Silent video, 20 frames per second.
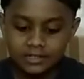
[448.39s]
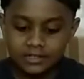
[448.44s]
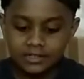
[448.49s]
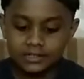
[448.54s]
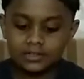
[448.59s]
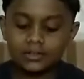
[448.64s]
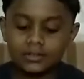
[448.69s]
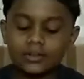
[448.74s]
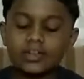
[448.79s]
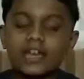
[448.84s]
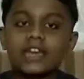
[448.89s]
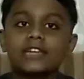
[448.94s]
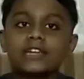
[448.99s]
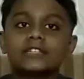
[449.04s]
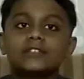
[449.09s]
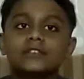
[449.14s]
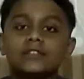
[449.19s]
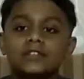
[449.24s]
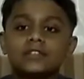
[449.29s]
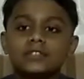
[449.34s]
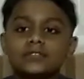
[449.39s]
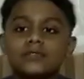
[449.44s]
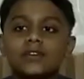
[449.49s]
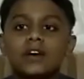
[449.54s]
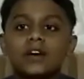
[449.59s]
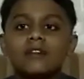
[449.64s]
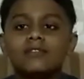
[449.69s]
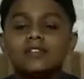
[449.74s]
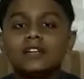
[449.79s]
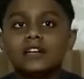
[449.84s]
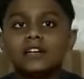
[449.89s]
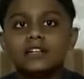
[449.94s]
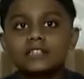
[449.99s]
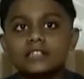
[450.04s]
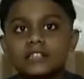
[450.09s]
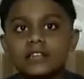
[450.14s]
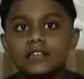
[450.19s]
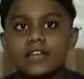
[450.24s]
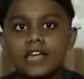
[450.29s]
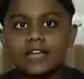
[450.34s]
So guys, students, we have learned
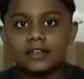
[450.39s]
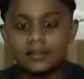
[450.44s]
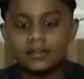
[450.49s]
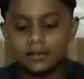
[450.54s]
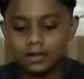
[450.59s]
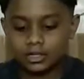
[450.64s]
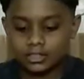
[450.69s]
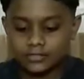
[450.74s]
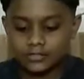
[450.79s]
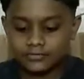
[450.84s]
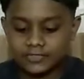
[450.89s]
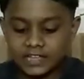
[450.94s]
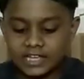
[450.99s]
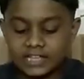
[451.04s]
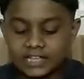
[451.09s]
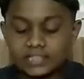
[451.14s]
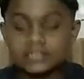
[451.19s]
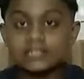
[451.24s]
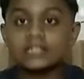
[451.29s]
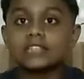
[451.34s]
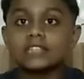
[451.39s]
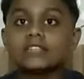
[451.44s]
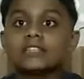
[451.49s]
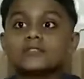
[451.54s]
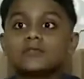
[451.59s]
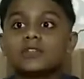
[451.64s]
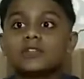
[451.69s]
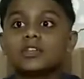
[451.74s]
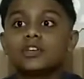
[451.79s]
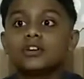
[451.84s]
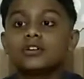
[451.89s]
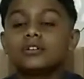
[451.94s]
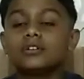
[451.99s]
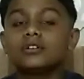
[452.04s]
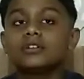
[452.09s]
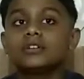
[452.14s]
a lot of things in this video.